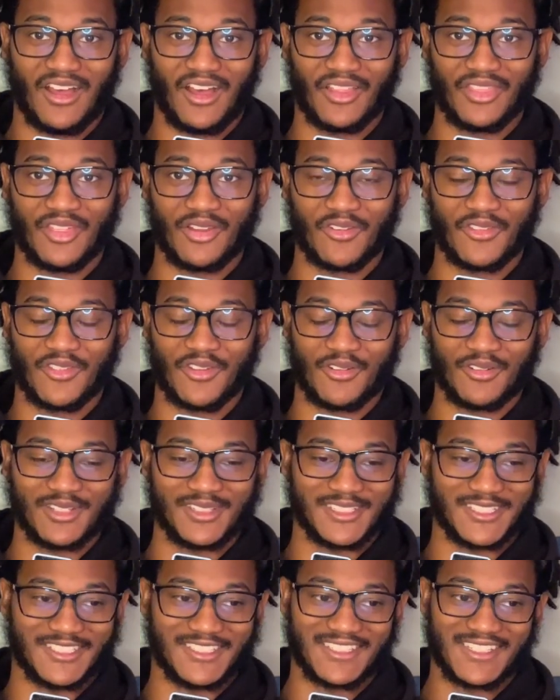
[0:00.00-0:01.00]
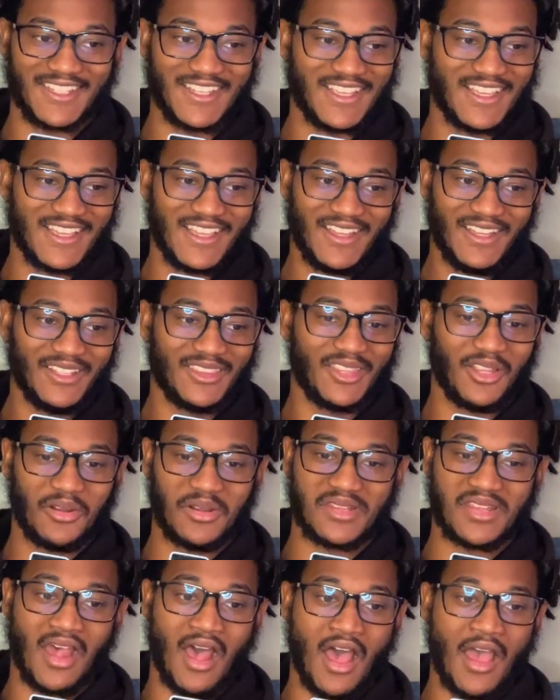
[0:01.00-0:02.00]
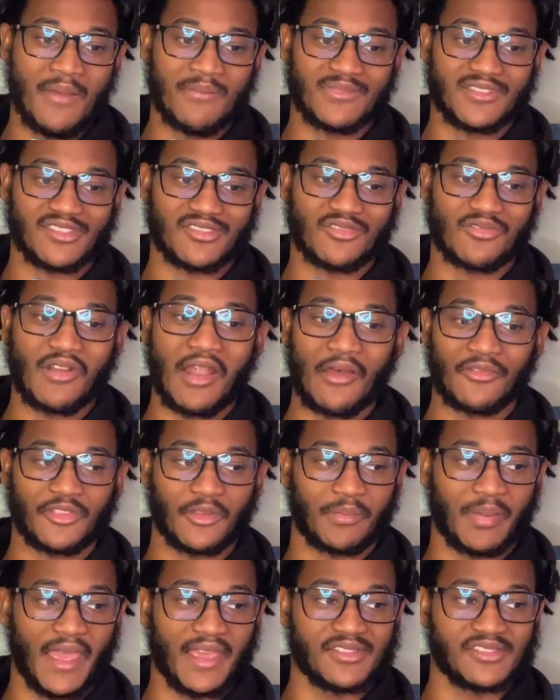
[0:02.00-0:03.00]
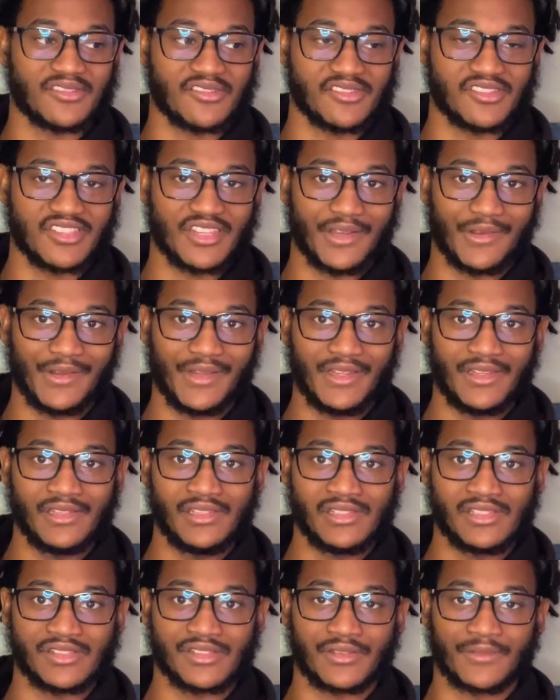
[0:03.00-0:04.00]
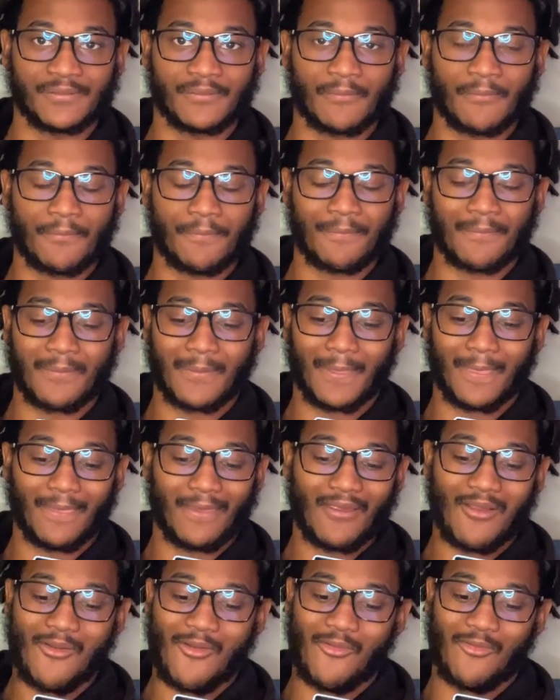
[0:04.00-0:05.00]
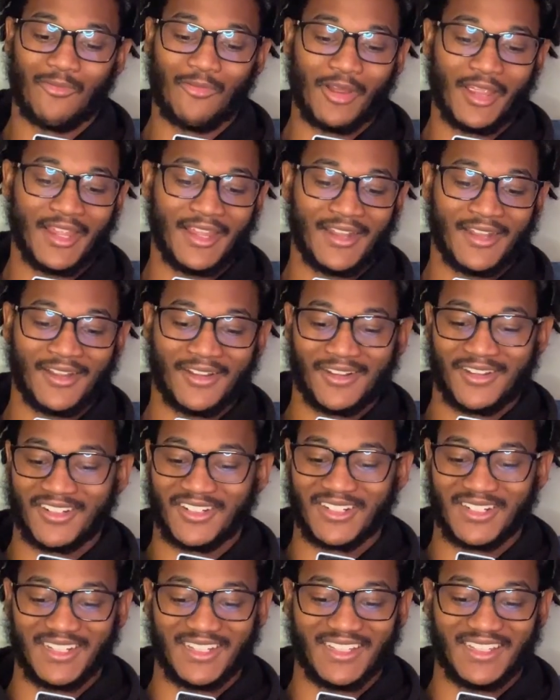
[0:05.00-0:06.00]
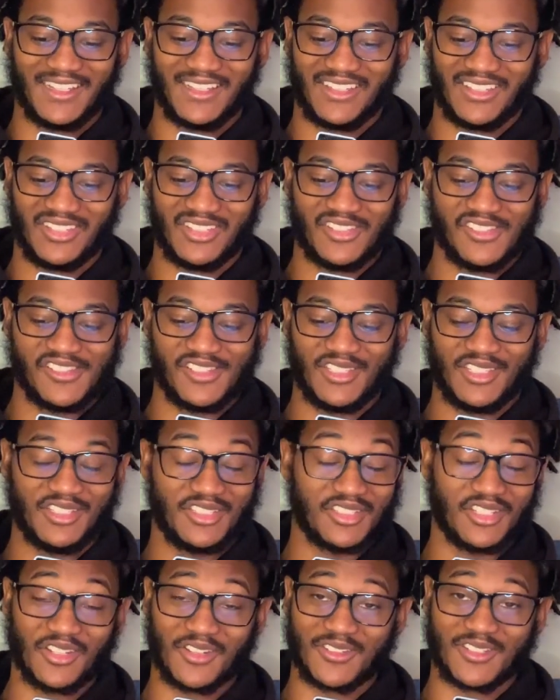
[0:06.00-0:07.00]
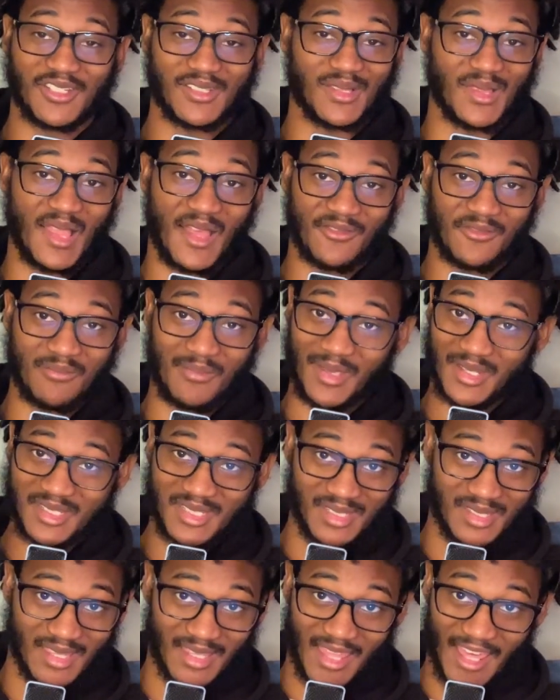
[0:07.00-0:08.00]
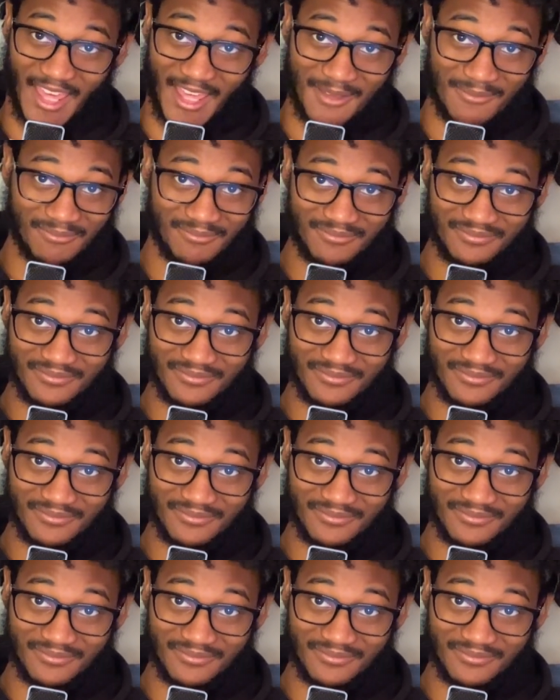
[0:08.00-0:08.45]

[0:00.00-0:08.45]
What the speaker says: There were times throughout the Pacers series where he should have just left Mitch in the game.